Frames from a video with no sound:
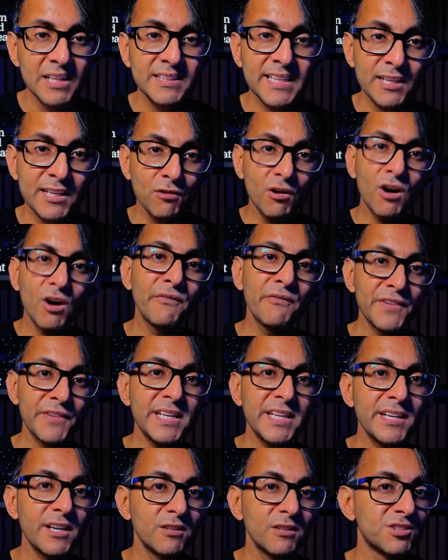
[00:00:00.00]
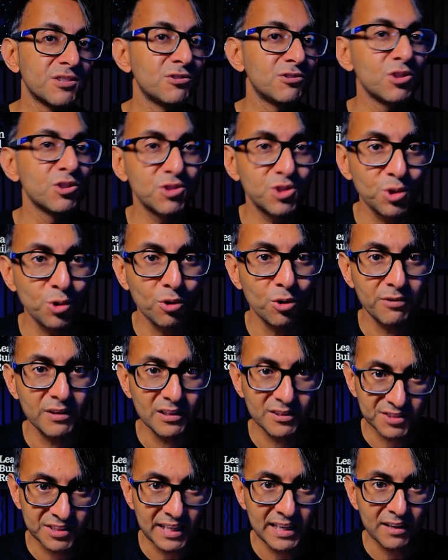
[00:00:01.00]
Now, there are videos and
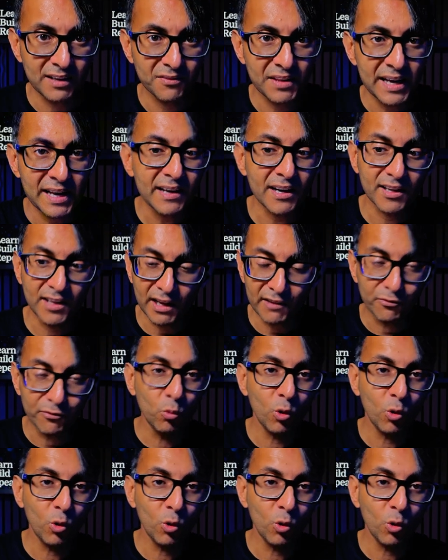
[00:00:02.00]
tutorials out there, and I've